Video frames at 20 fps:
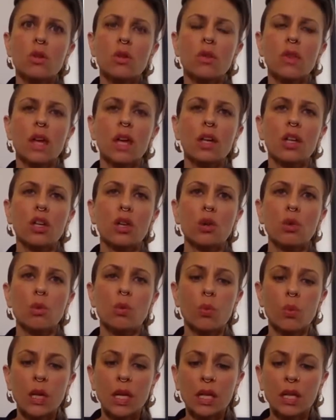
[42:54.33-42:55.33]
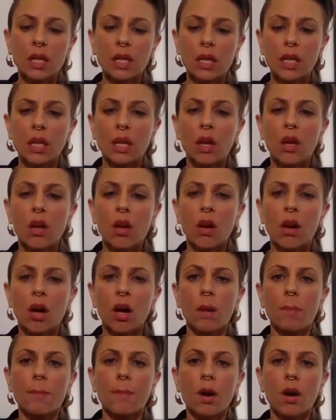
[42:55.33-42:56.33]
So that you really
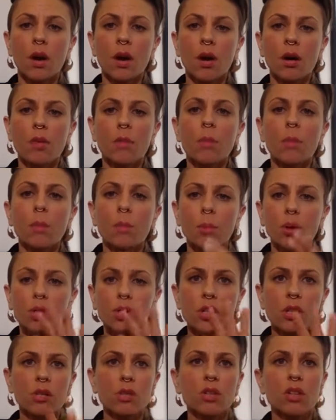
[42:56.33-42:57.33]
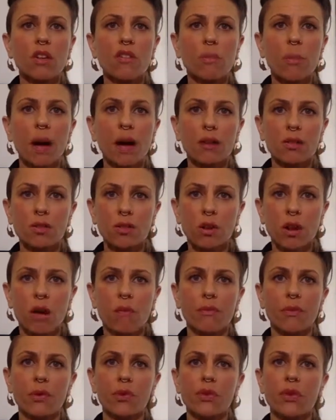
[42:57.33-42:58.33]
are pushing yourself past your
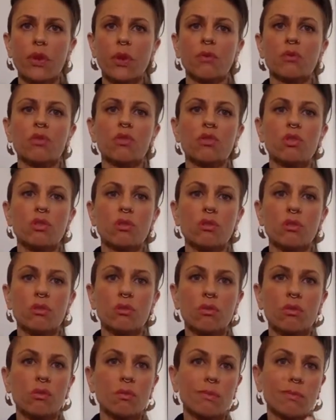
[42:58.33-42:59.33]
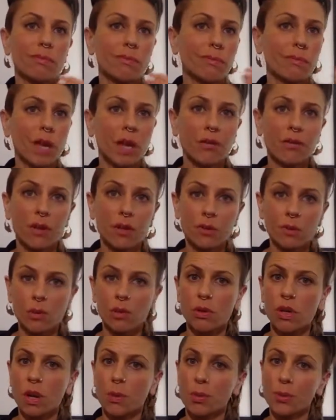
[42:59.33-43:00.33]
comfort zone to make friends
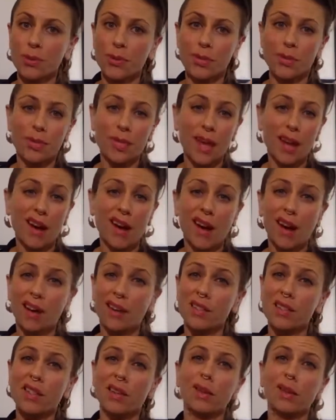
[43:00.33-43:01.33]
with your neighbors, to say hi,